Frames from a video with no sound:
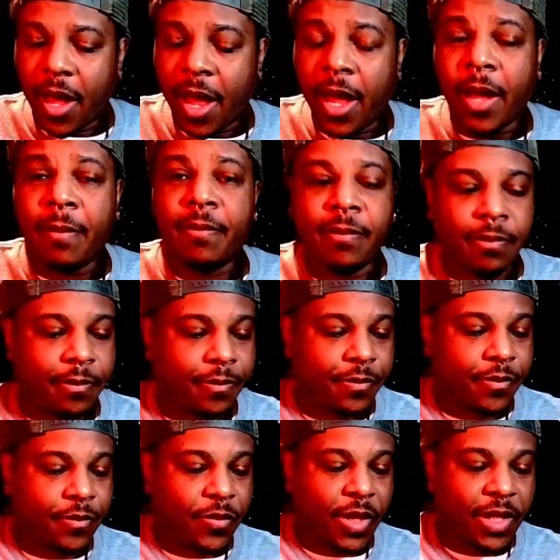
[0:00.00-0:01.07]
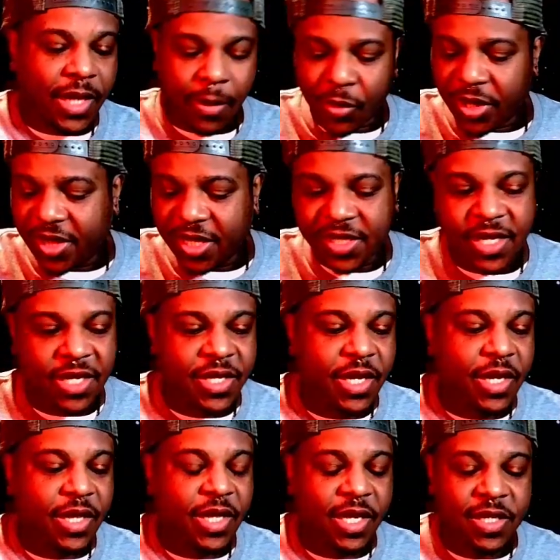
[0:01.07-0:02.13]
um, Libra, this
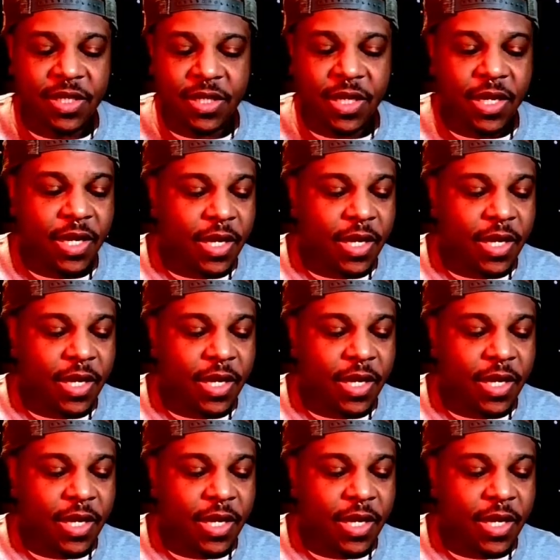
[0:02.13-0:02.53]
isn't this